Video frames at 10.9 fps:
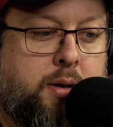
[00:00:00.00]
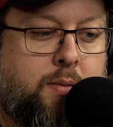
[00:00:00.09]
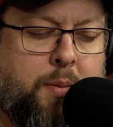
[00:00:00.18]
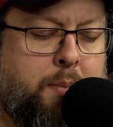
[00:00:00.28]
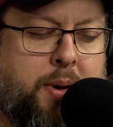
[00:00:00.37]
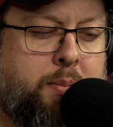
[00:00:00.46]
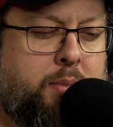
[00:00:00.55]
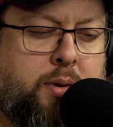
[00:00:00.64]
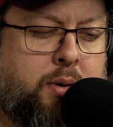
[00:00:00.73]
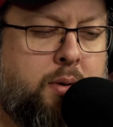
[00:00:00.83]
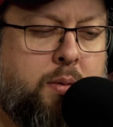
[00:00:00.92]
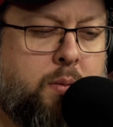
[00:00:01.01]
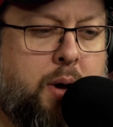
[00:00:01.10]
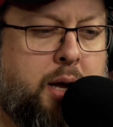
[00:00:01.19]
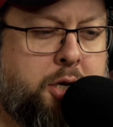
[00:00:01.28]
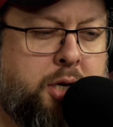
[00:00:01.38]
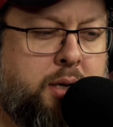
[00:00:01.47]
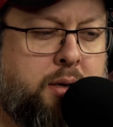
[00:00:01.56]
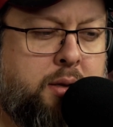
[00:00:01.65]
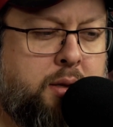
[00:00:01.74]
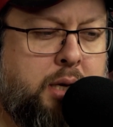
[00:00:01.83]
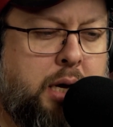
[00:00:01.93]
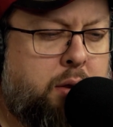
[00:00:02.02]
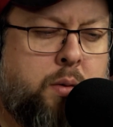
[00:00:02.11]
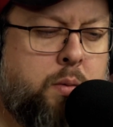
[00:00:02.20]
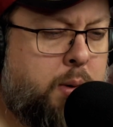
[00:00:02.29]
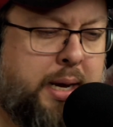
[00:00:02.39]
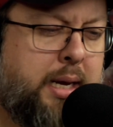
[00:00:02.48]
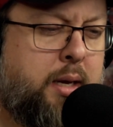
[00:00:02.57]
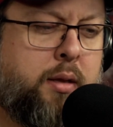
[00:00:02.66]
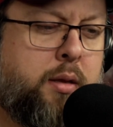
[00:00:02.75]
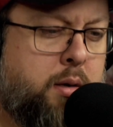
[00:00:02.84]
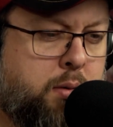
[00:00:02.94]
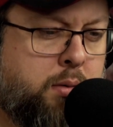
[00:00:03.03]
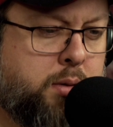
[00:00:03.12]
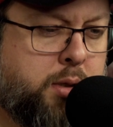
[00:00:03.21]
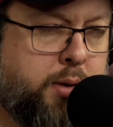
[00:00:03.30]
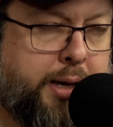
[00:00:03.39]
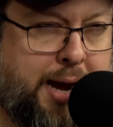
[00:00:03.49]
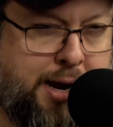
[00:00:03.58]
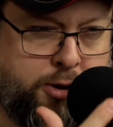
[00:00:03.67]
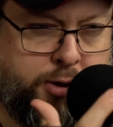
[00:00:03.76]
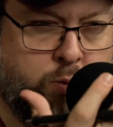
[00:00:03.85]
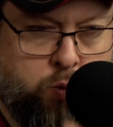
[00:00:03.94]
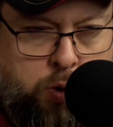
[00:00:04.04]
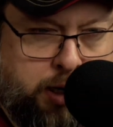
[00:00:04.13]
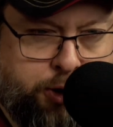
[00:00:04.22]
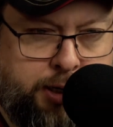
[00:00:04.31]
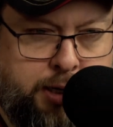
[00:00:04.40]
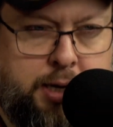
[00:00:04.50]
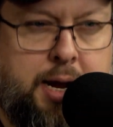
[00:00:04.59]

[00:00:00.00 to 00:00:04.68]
remember watching the other way, though. So, like, actually watching it